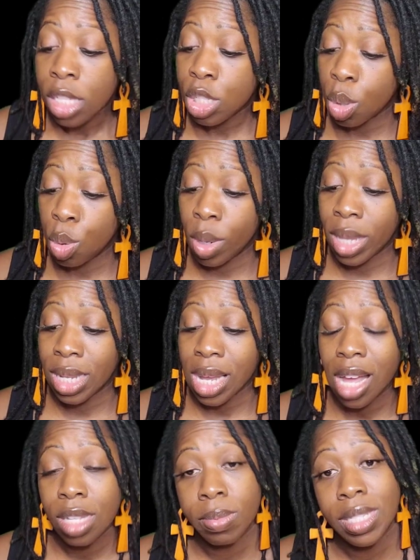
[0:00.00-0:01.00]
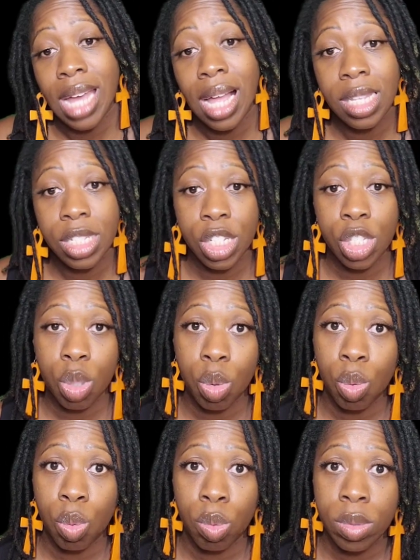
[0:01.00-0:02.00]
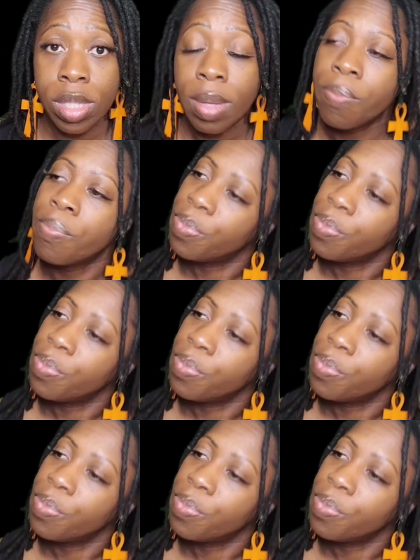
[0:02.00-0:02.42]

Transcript: So in the cosmetology schools,